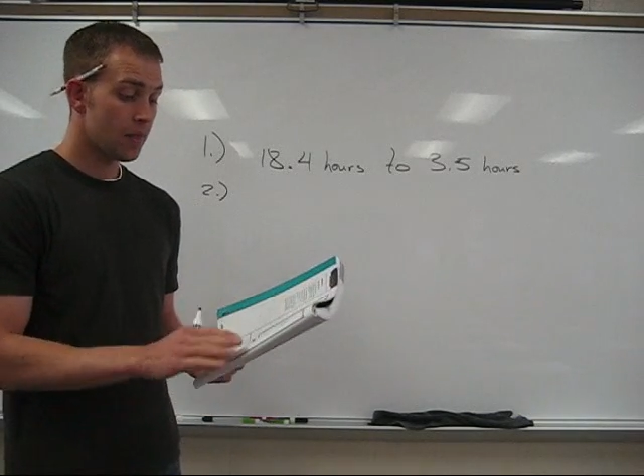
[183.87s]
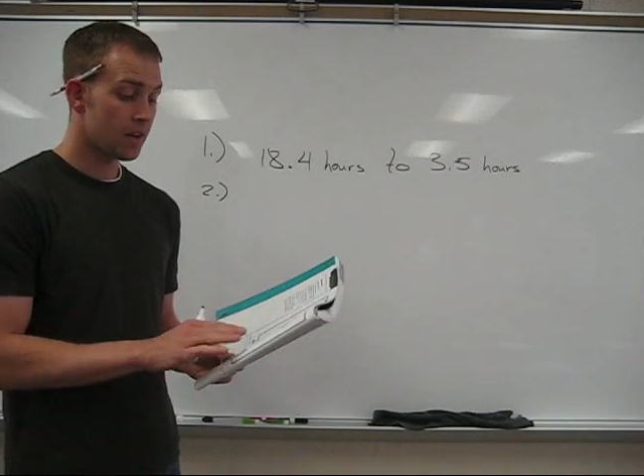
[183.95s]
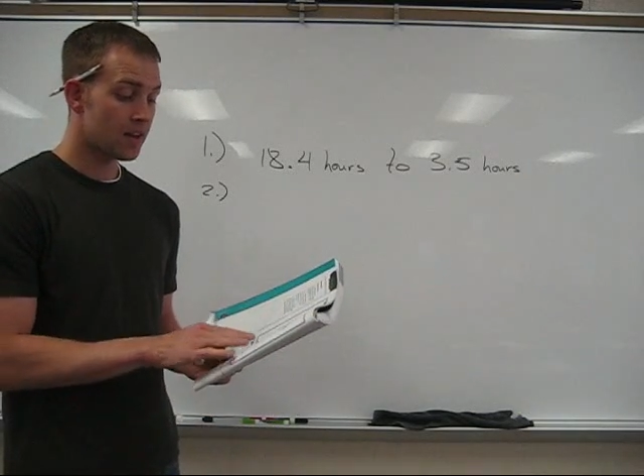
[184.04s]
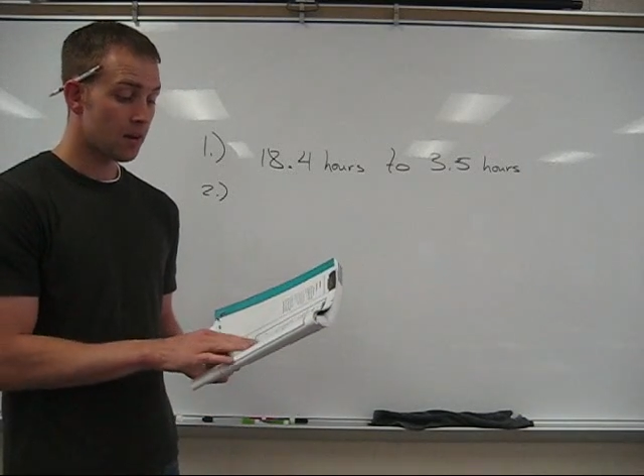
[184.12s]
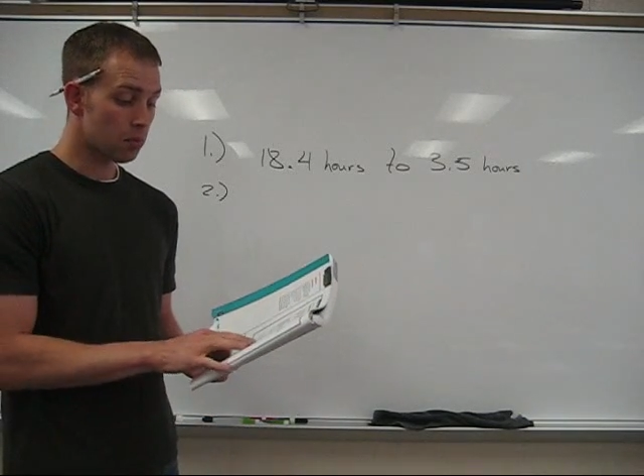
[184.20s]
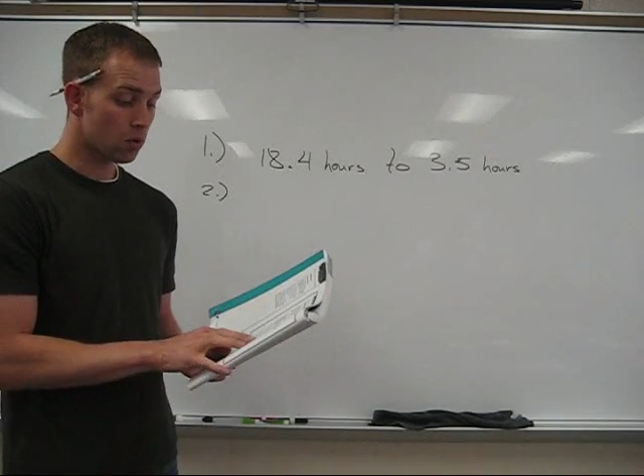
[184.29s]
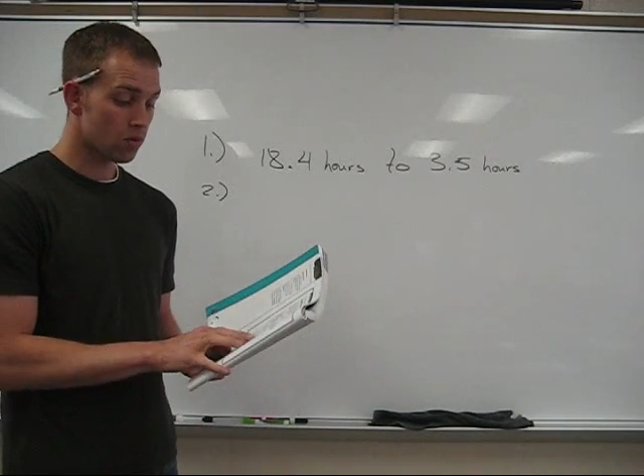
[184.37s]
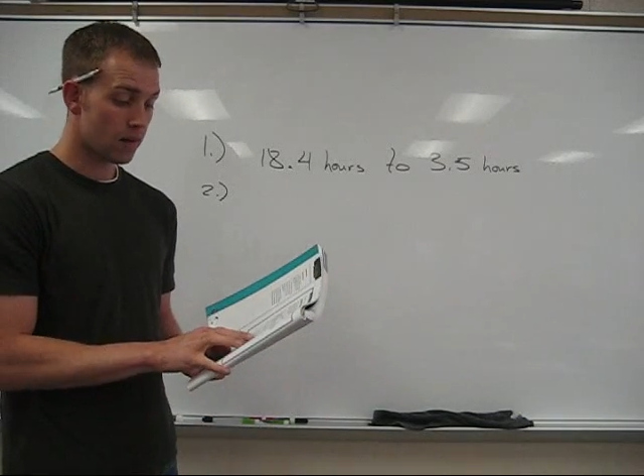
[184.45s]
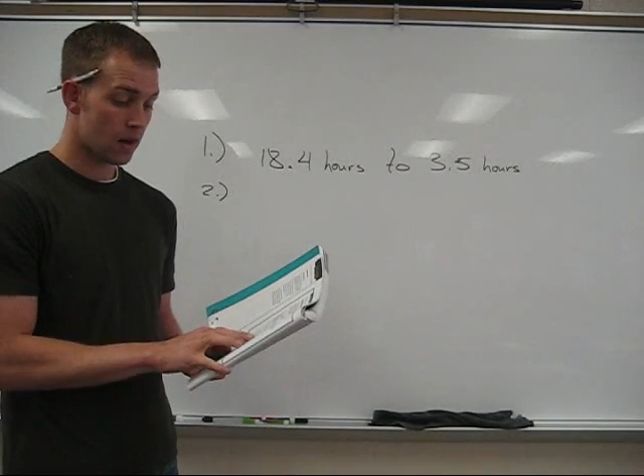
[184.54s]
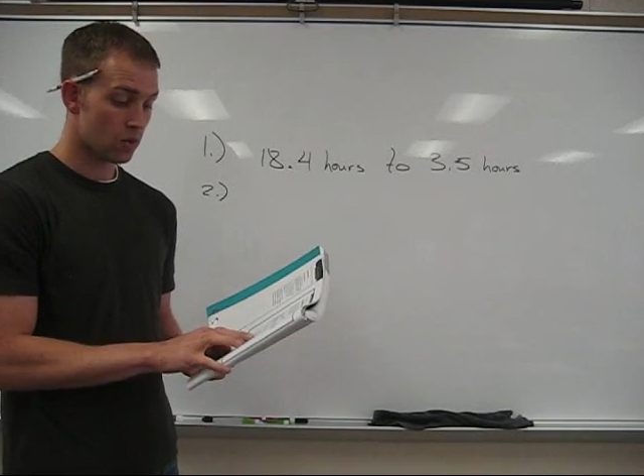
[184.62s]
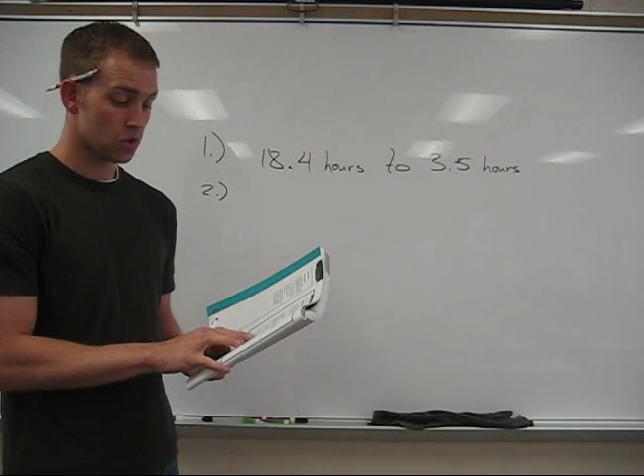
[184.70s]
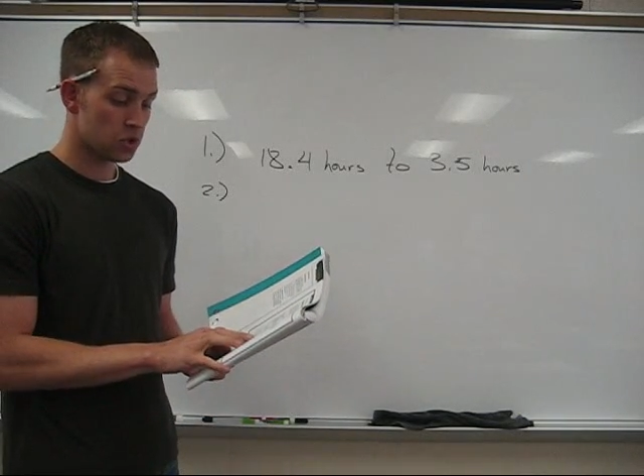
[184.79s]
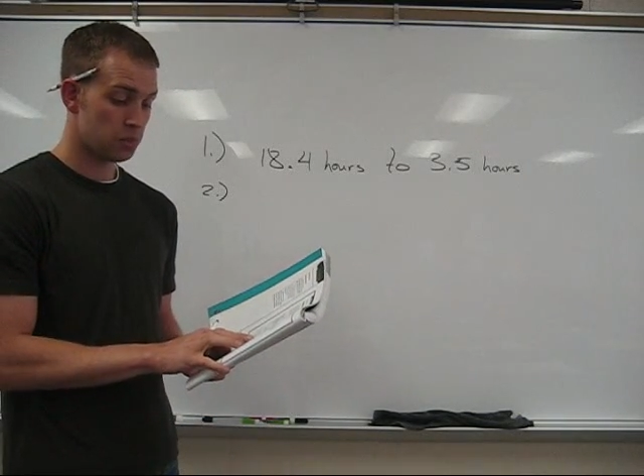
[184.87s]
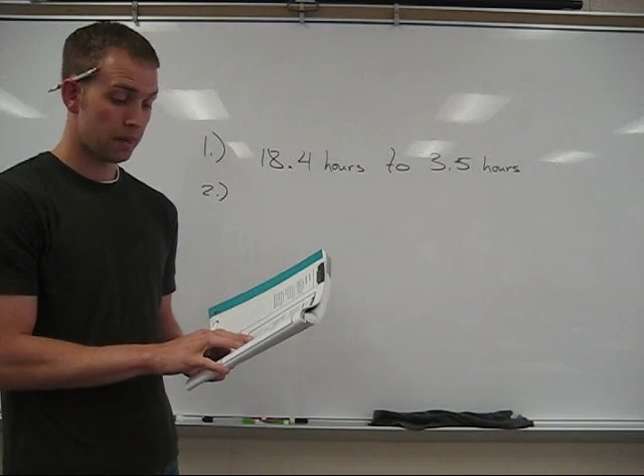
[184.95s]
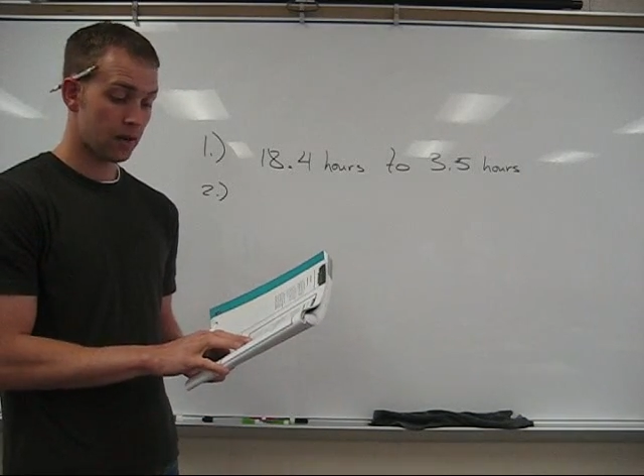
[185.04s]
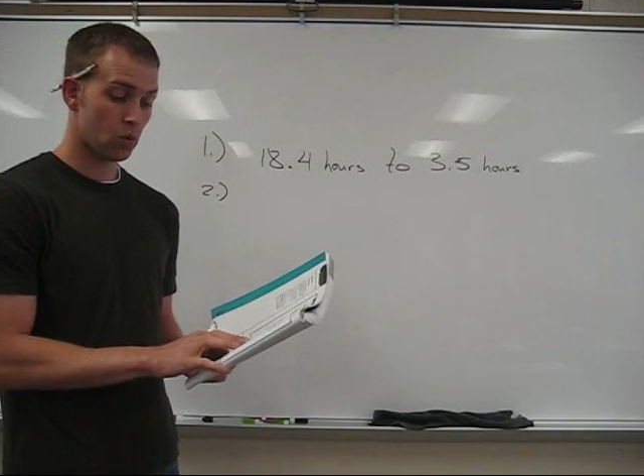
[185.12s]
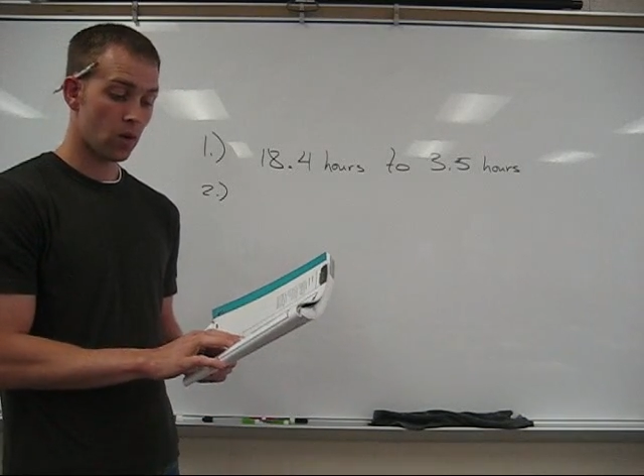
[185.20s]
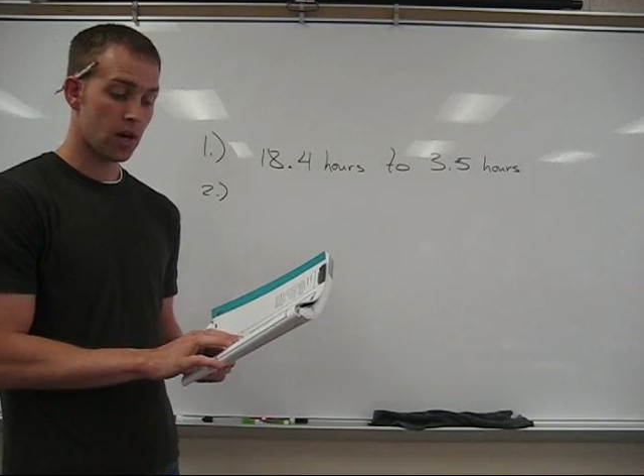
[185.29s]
the number of hours spent